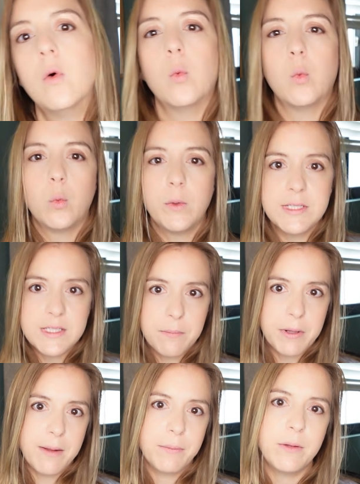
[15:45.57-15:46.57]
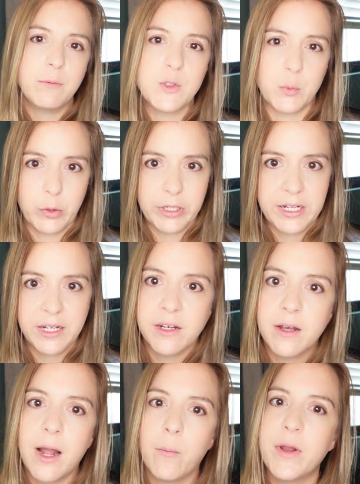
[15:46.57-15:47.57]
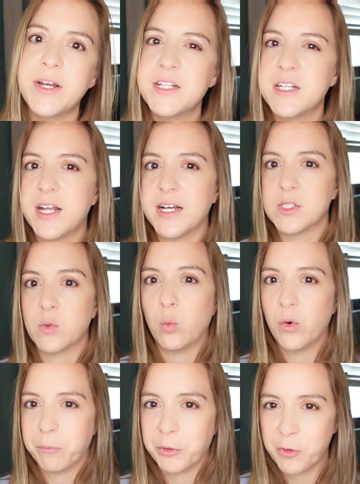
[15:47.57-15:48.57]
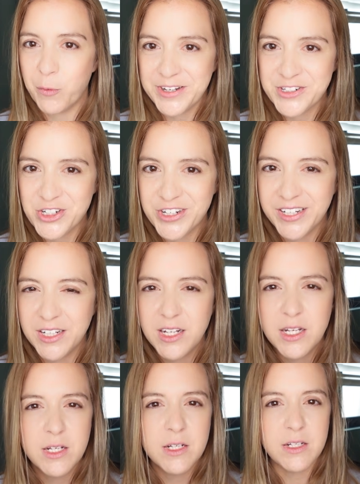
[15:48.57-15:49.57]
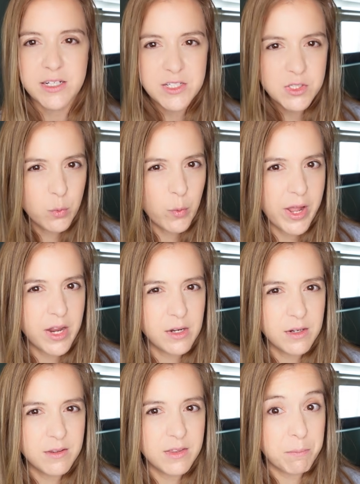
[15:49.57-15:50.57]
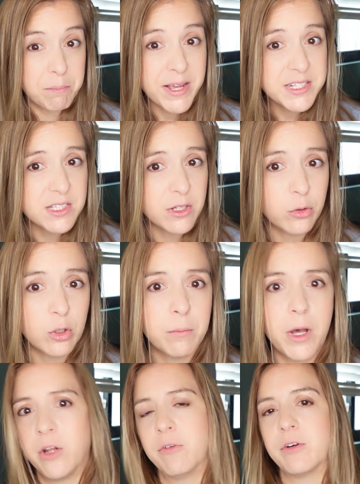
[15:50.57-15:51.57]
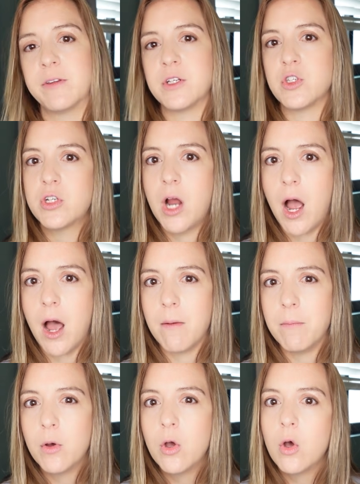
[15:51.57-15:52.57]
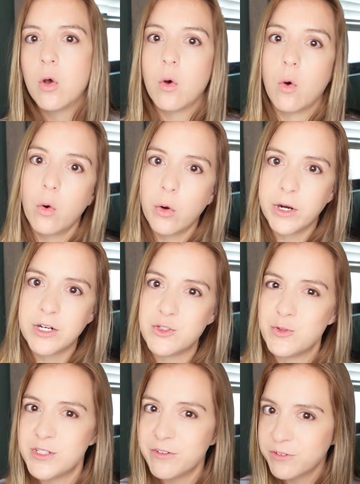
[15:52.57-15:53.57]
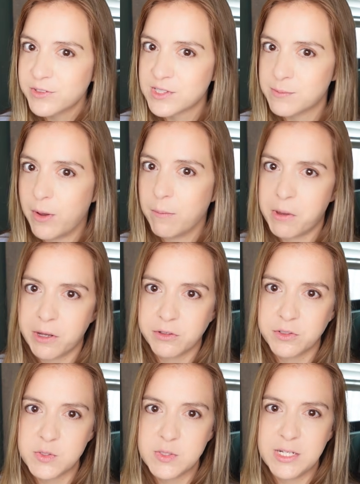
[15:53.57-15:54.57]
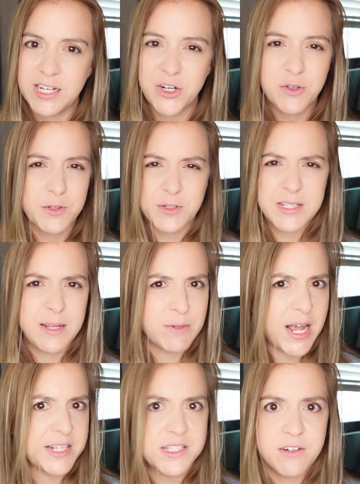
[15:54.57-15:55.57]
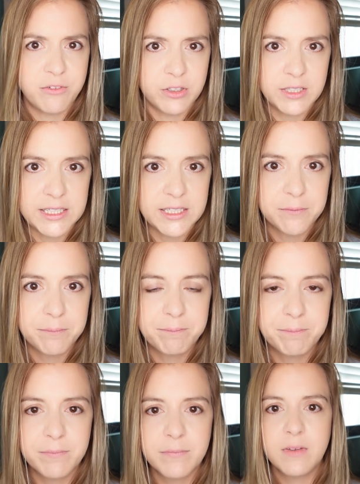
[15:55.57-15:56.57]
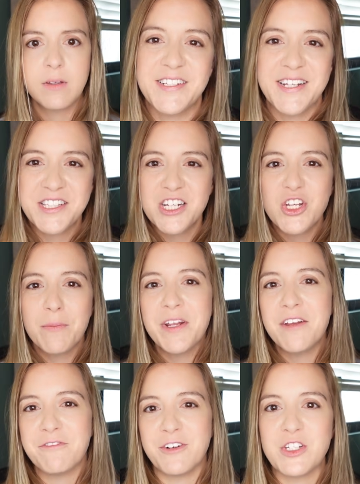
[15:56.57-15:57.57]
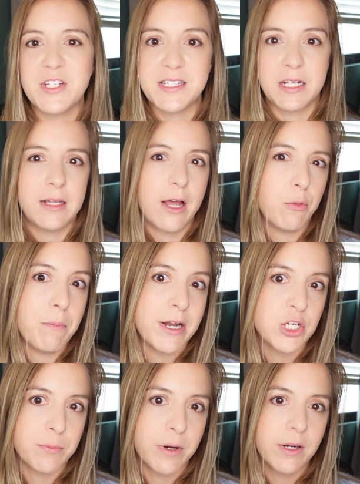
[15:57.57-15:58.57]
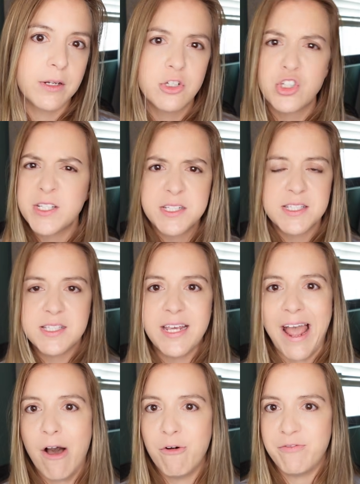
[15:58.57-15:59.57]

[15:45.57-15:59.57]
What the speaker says: Once the pipeline was working, I wanted to test one more question. Is Qwen the best local model for this job? Or do different small models handle the same task differently? I tested Gemini first as a cloud benchmark, just to see how